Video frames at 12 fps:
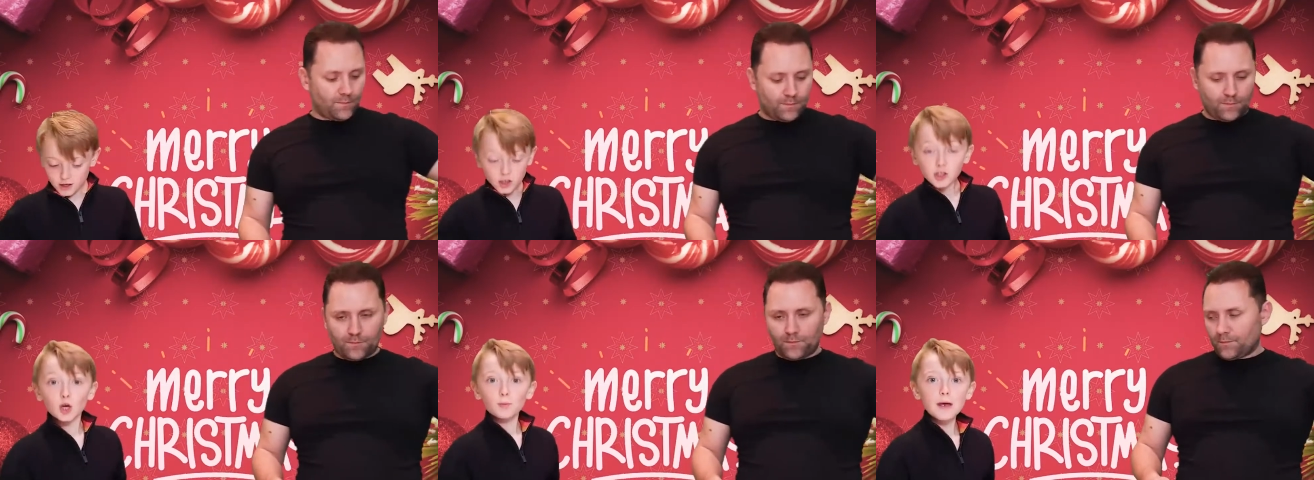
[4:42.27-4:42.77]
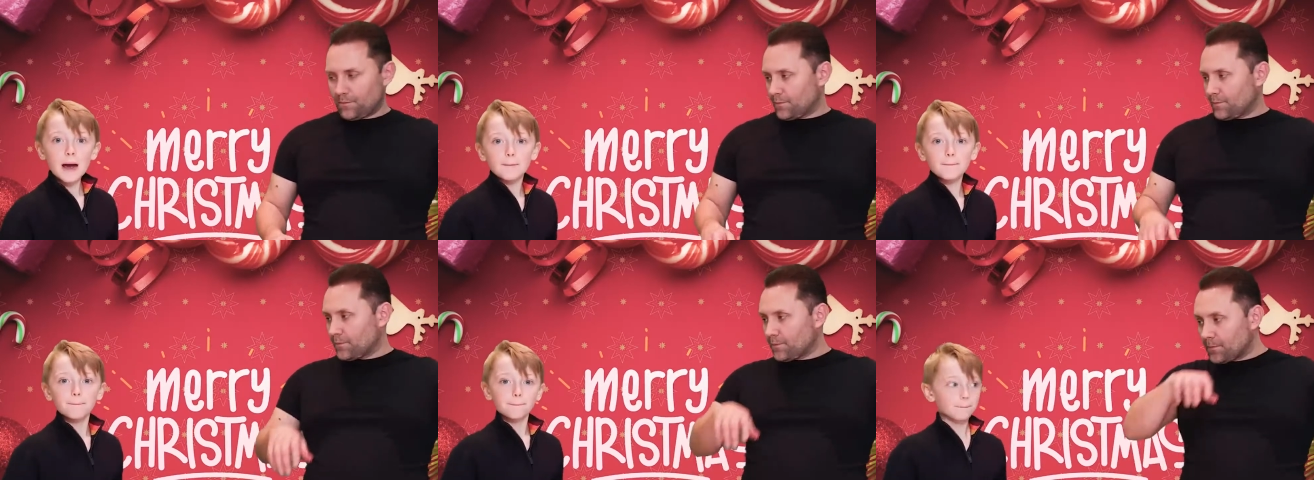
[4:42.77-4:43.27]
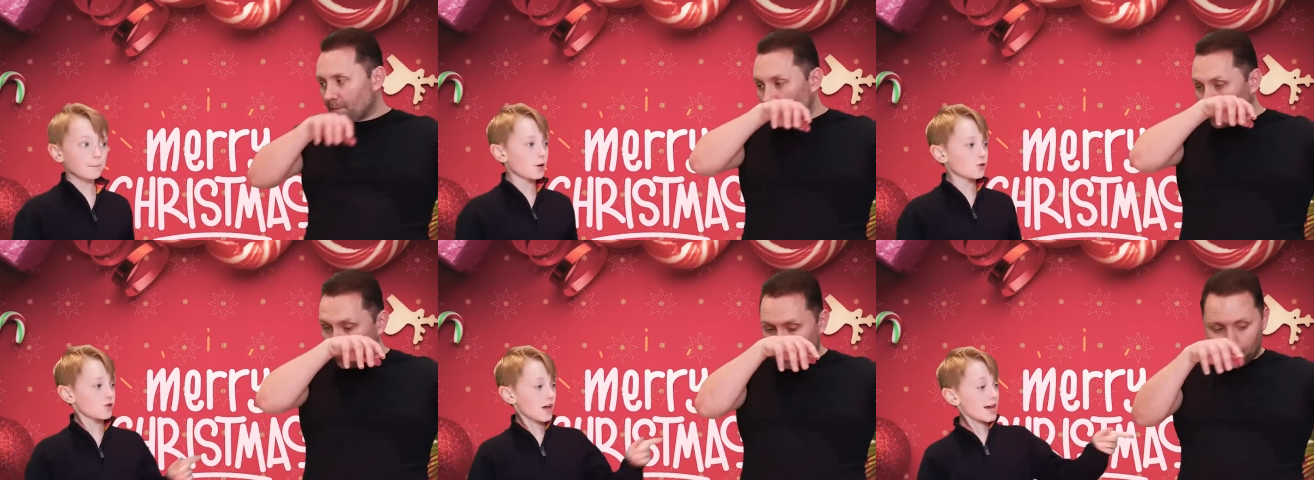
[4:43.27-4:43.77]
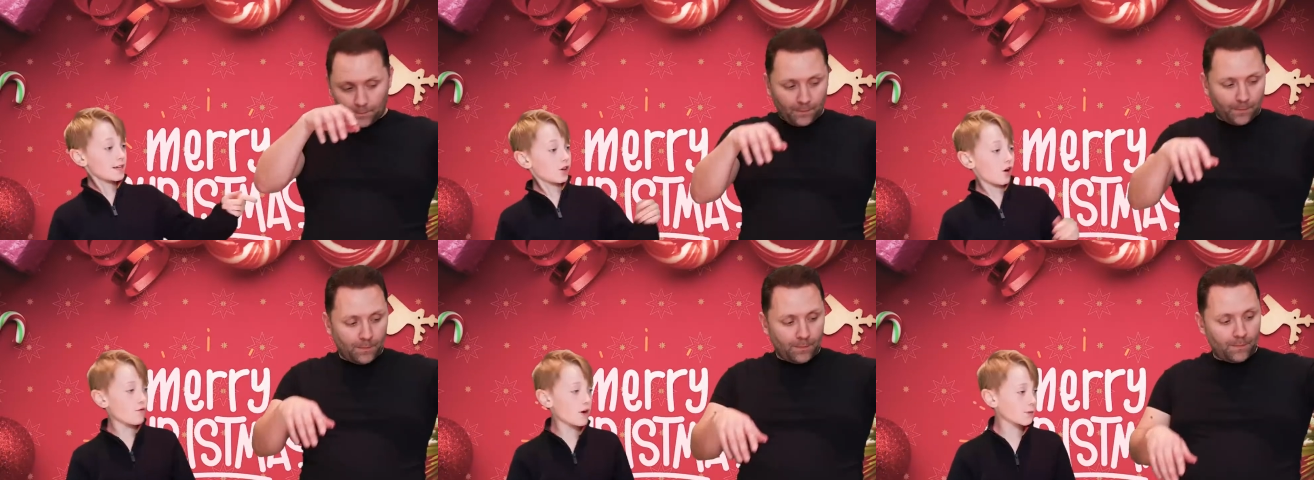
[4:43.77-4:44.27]
Speaker 1: So yeah, so that is
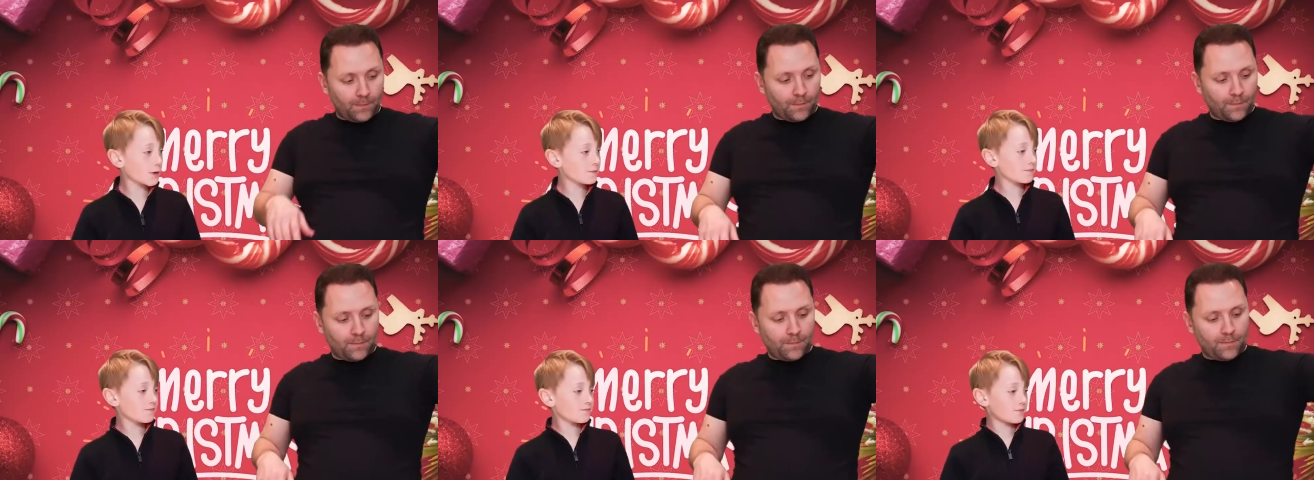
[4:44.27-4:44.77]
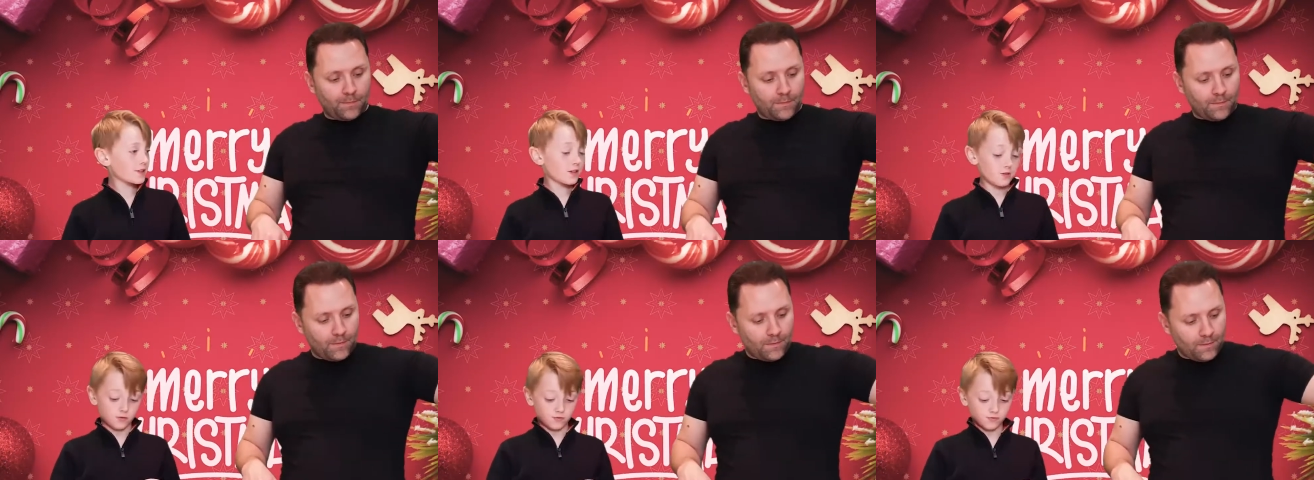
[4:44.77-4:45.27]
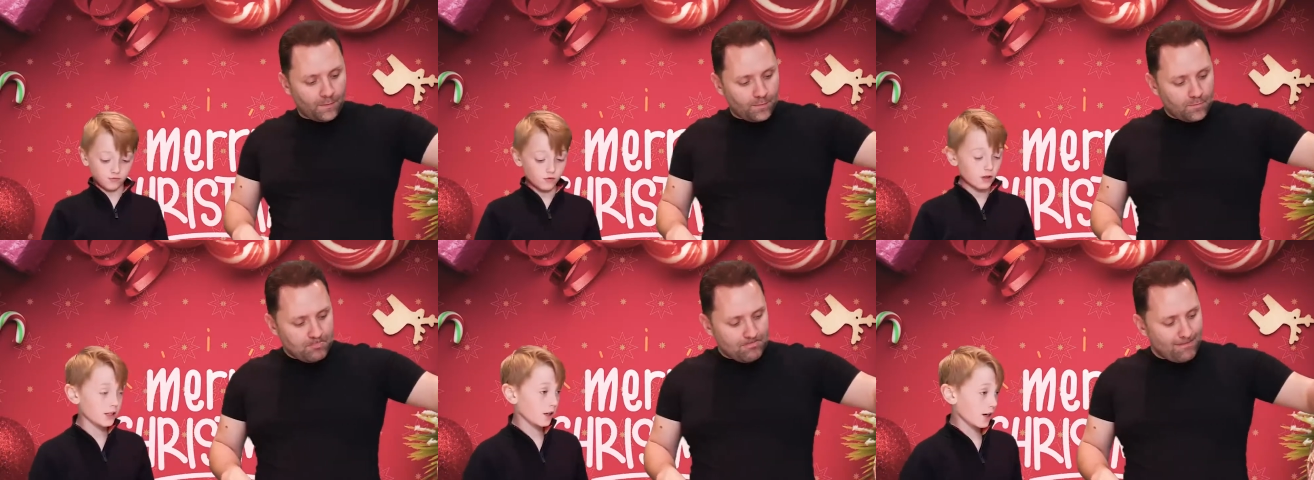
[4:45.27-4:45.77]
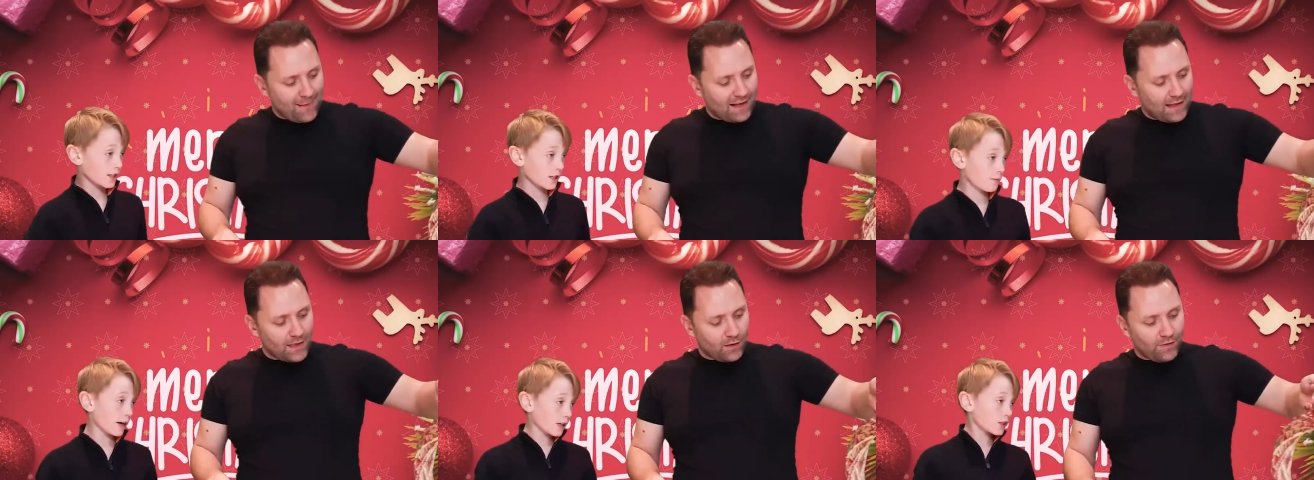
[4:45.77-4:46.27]
our red one. It looks really nice.
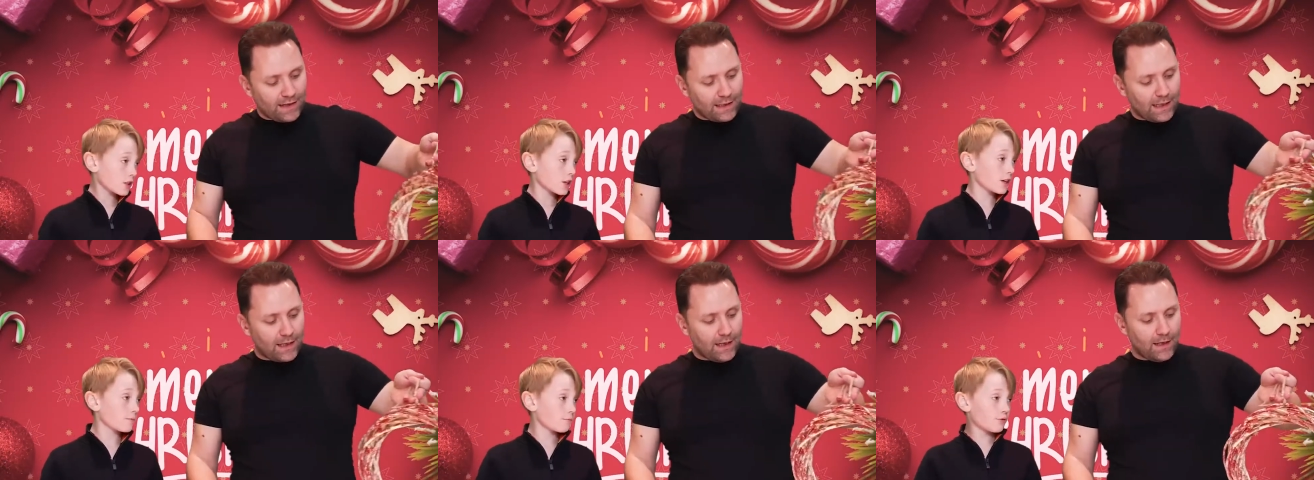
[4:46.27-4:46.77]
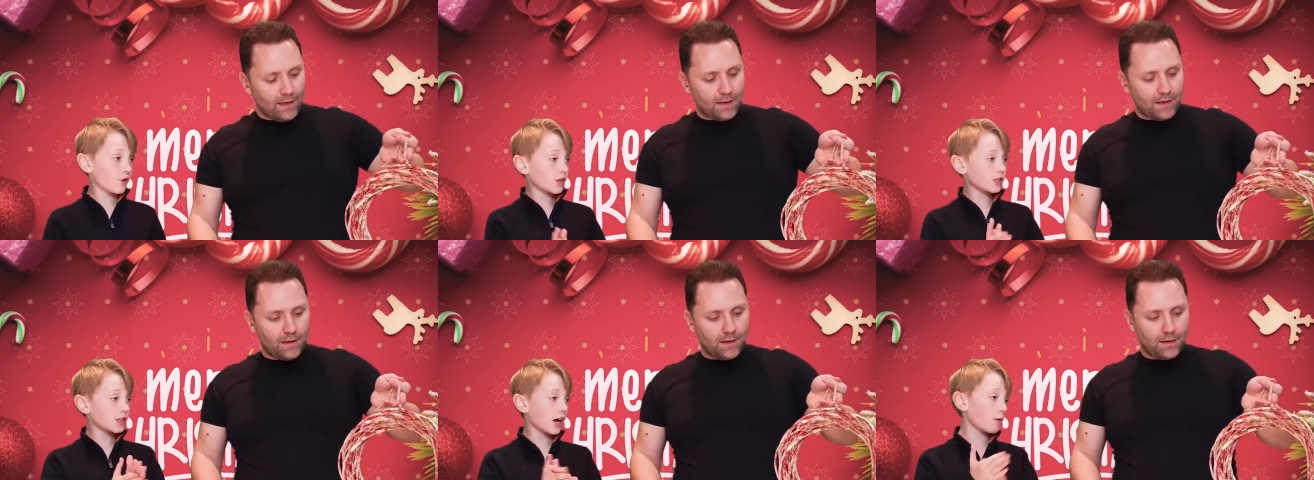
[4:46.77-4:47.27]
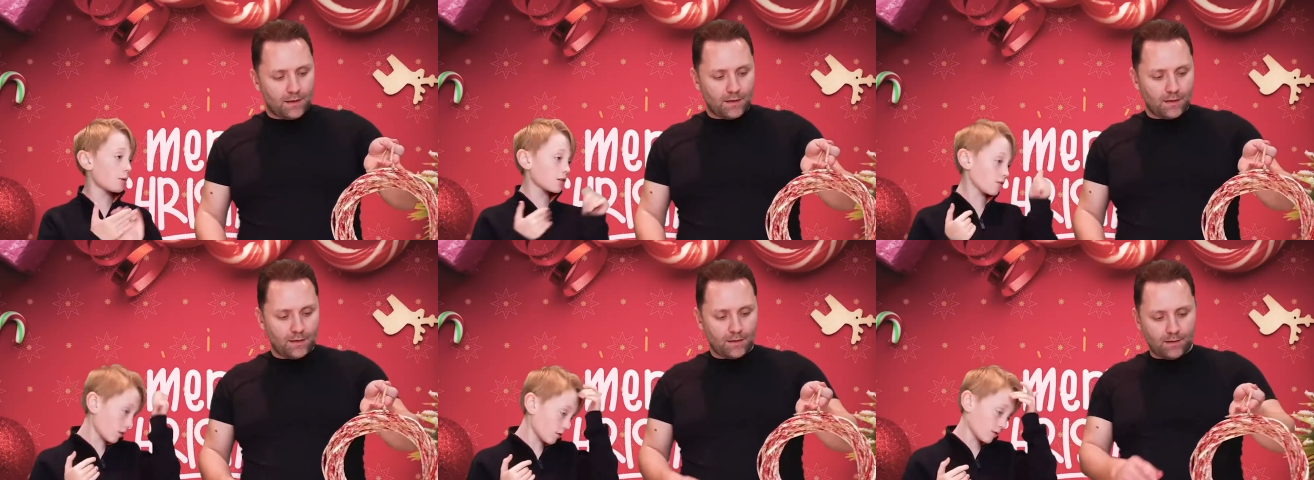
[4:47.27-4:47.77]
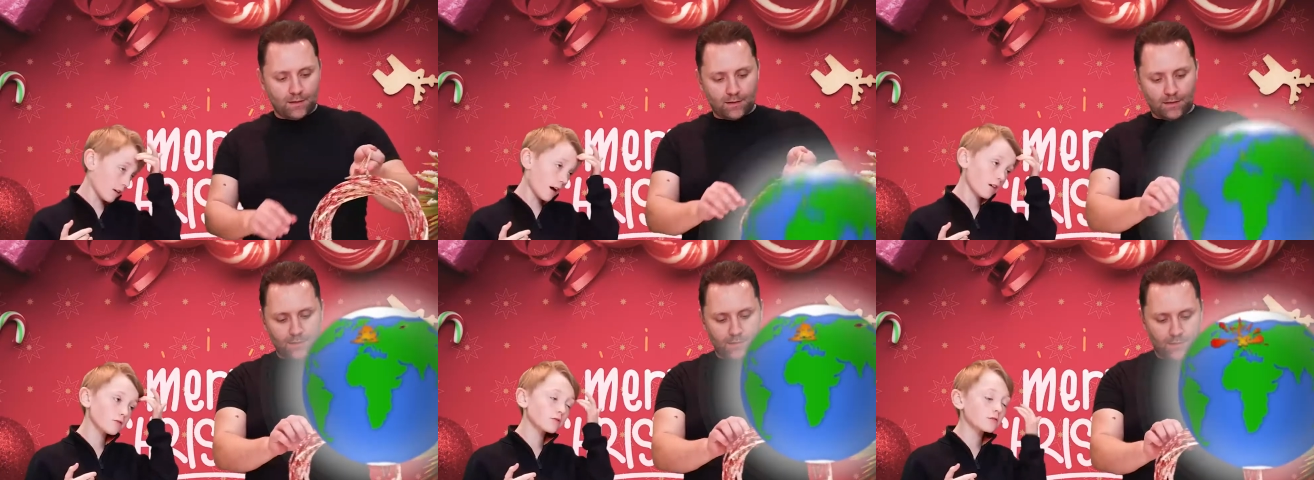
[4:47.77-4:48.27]
That's our red glitter. First, how it turned
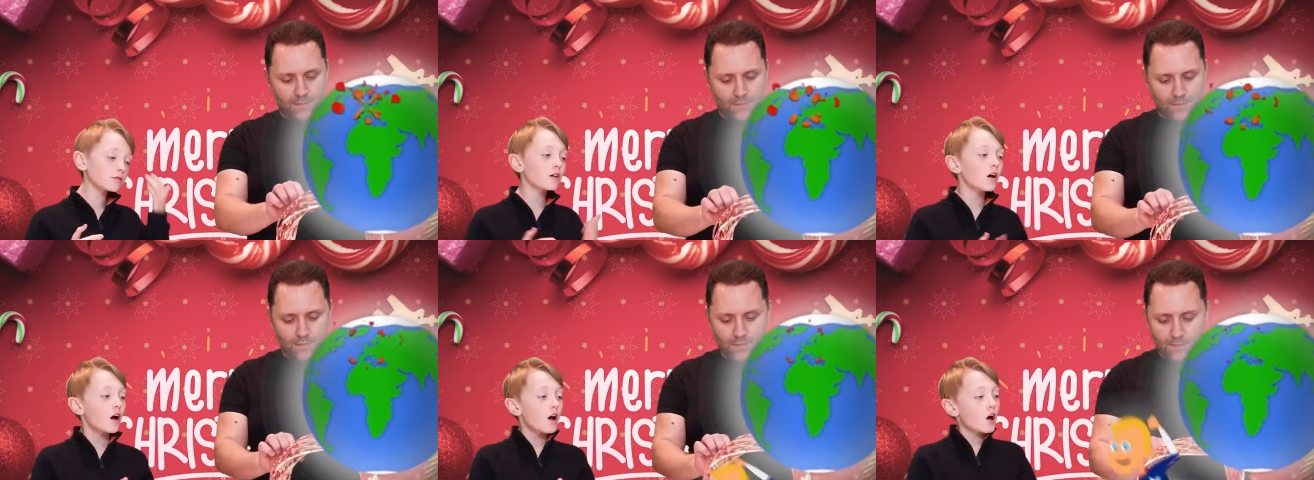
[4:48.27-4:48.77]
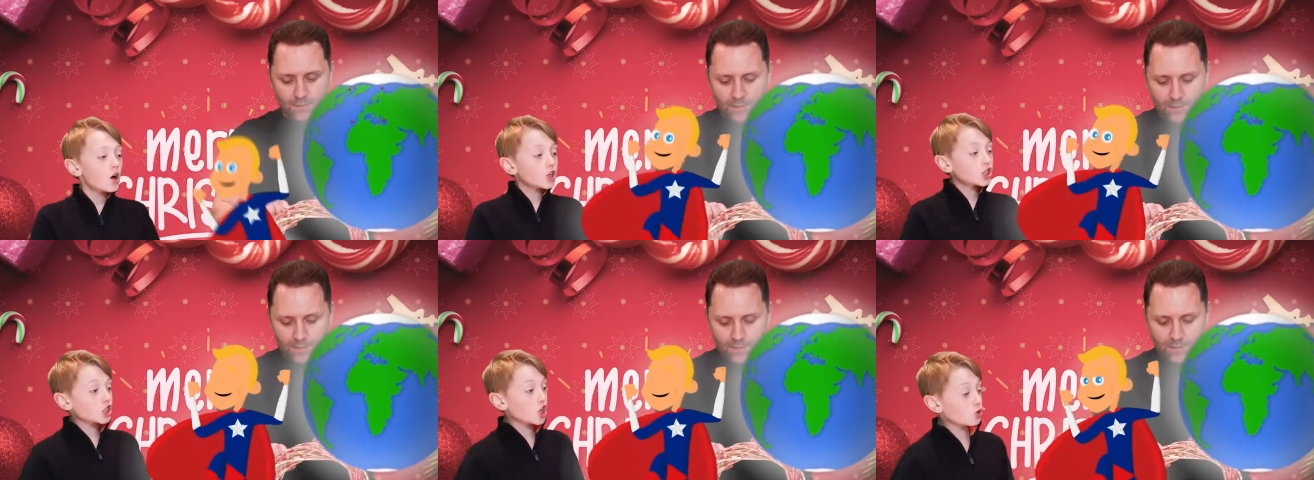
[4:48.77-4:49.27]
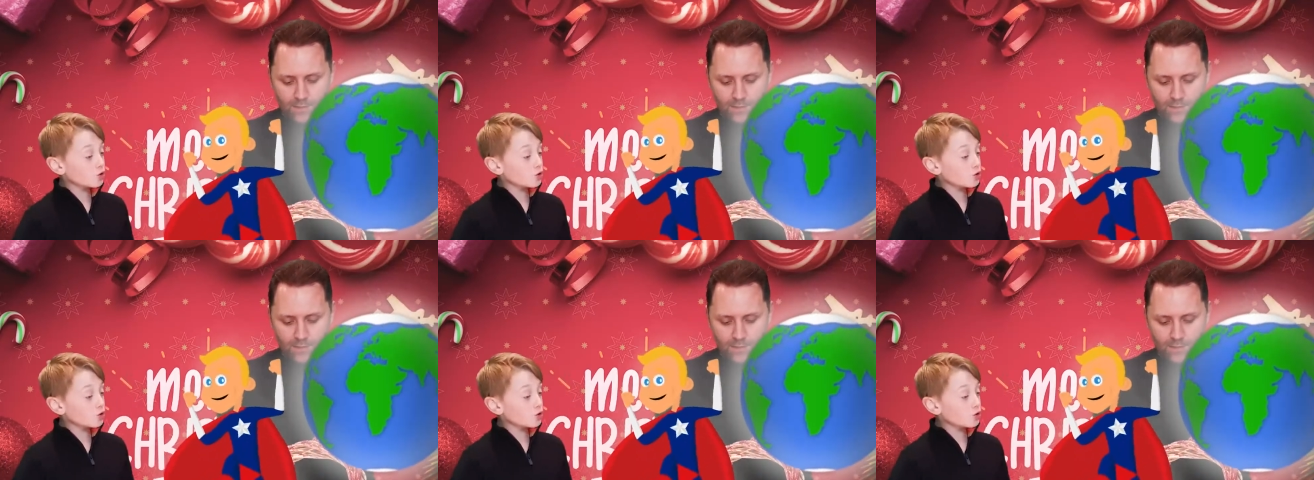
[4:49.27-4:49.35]
out. So